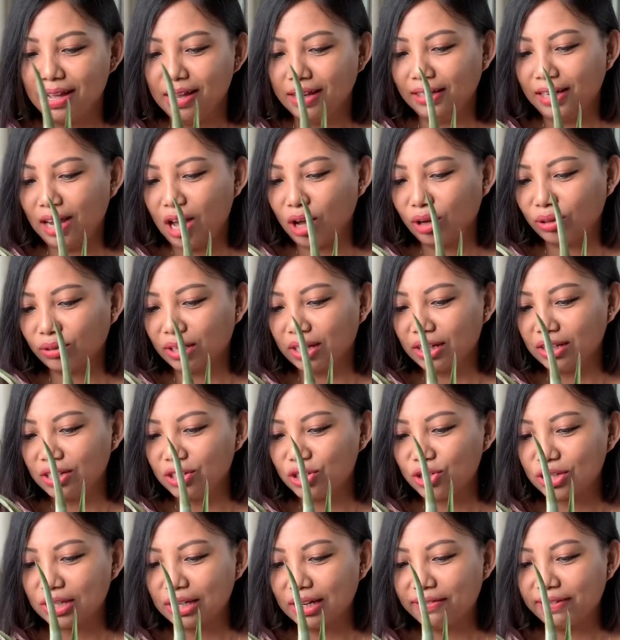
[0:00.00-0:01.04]
Now,
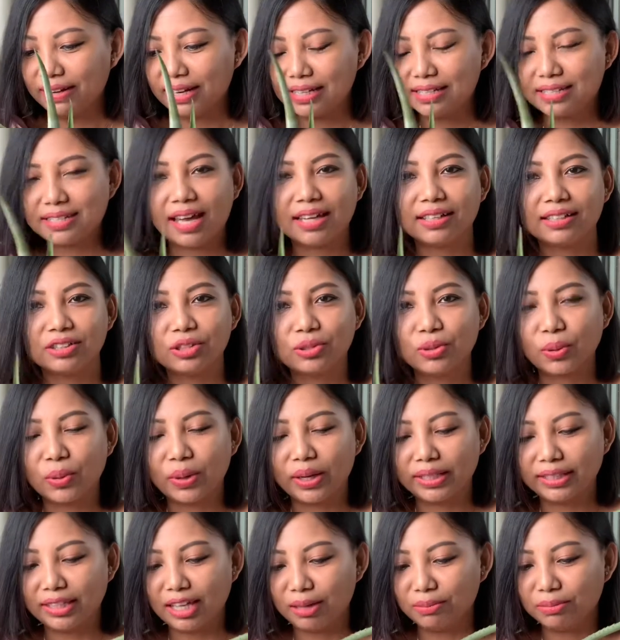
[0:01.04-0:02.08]
initially when I started
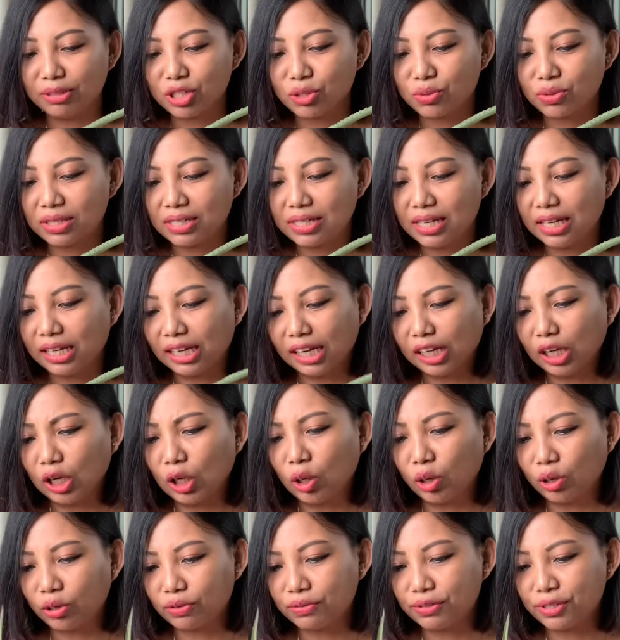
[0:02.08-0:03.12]
growing them, this was taking a
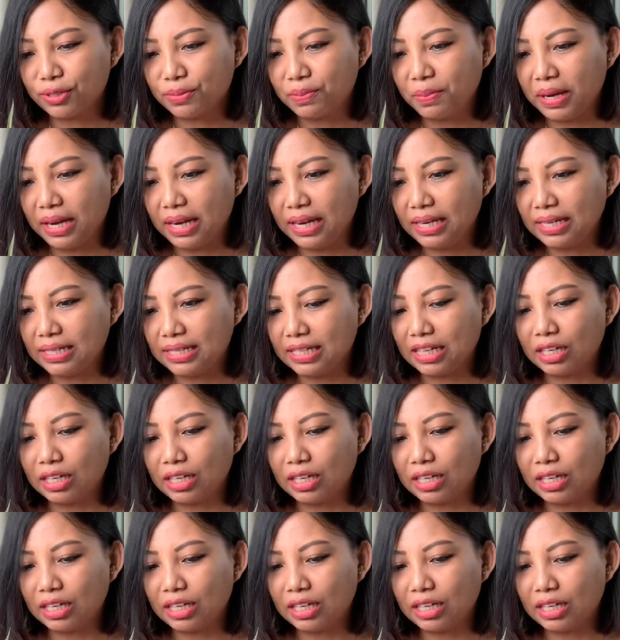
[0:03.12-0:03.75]
lot of space.